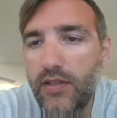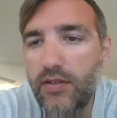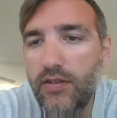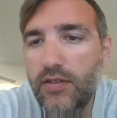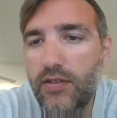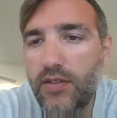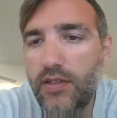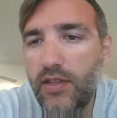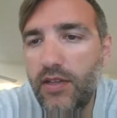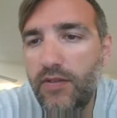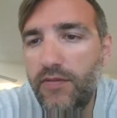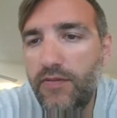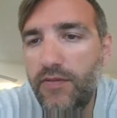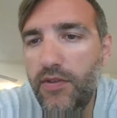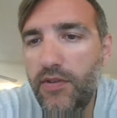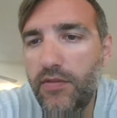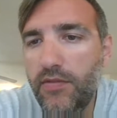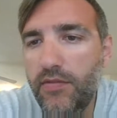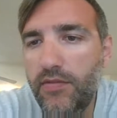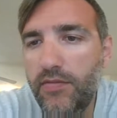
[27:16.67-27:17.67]
let's see if
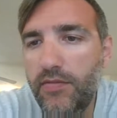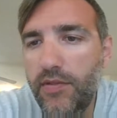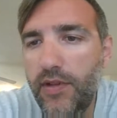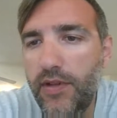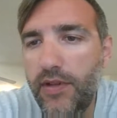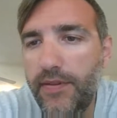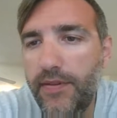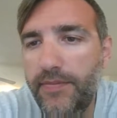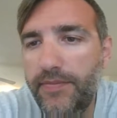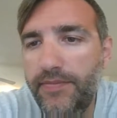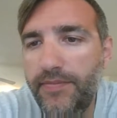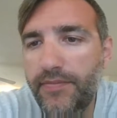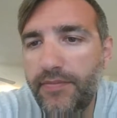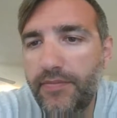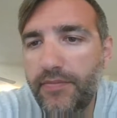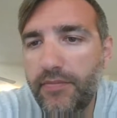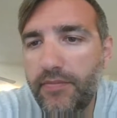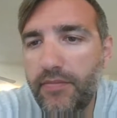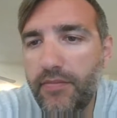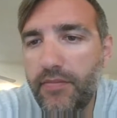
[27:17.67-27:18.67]
you
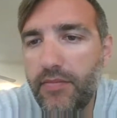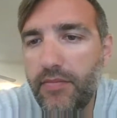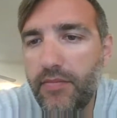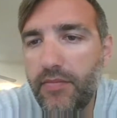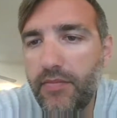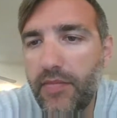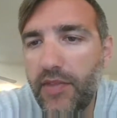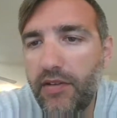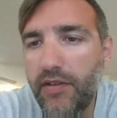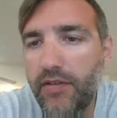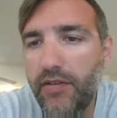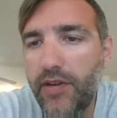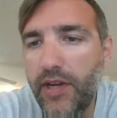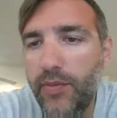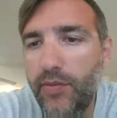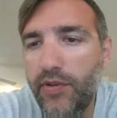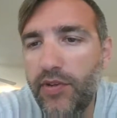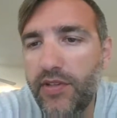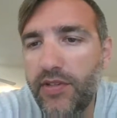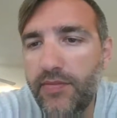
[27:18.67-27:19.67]
are
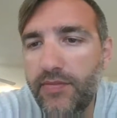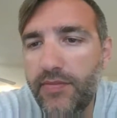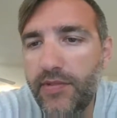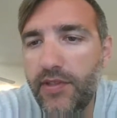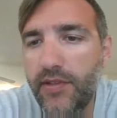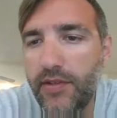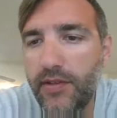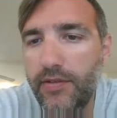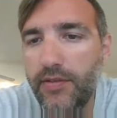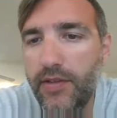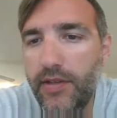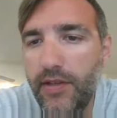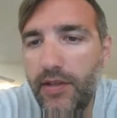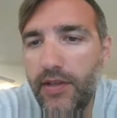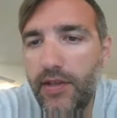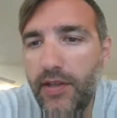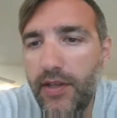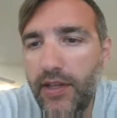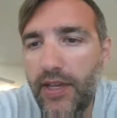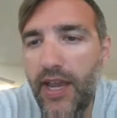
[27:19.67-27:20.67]
able to
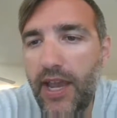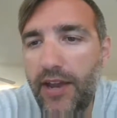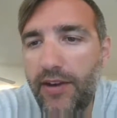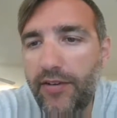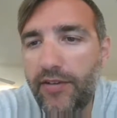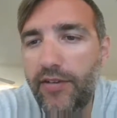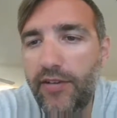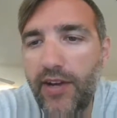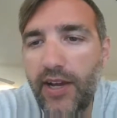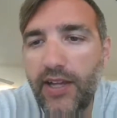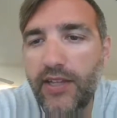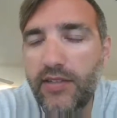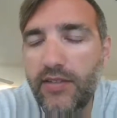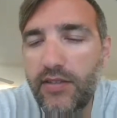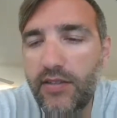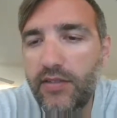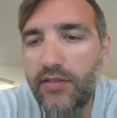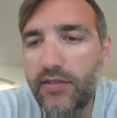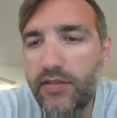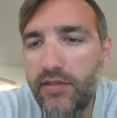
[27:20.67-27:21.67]

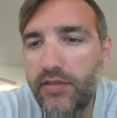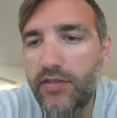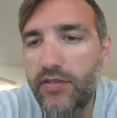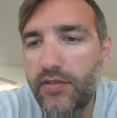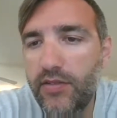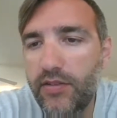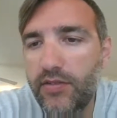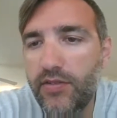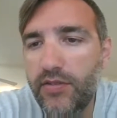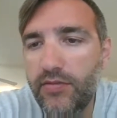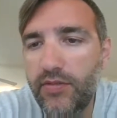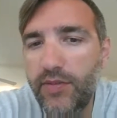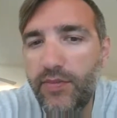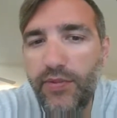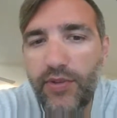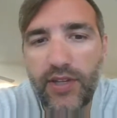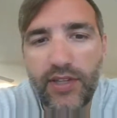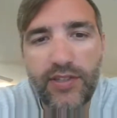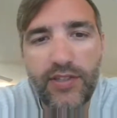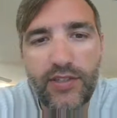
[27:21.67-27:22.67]
categorize those 3
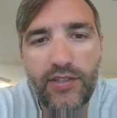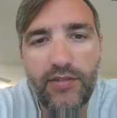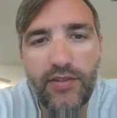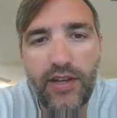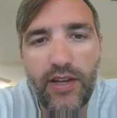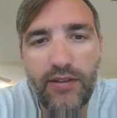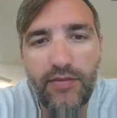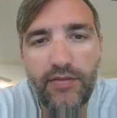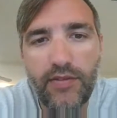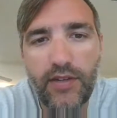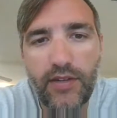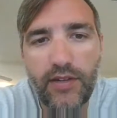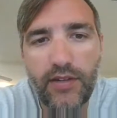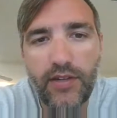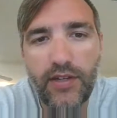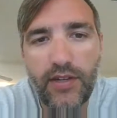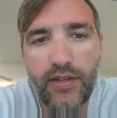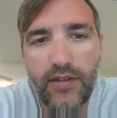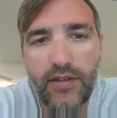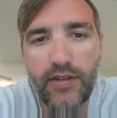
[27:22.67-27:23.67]
plants that you have
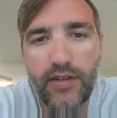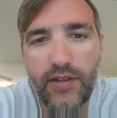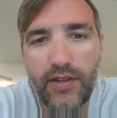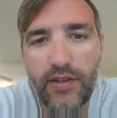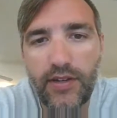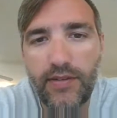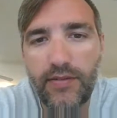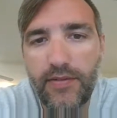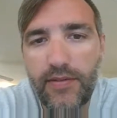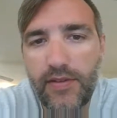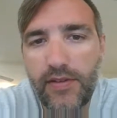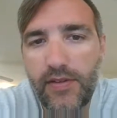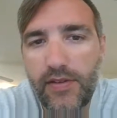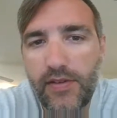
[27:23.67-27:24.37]
there and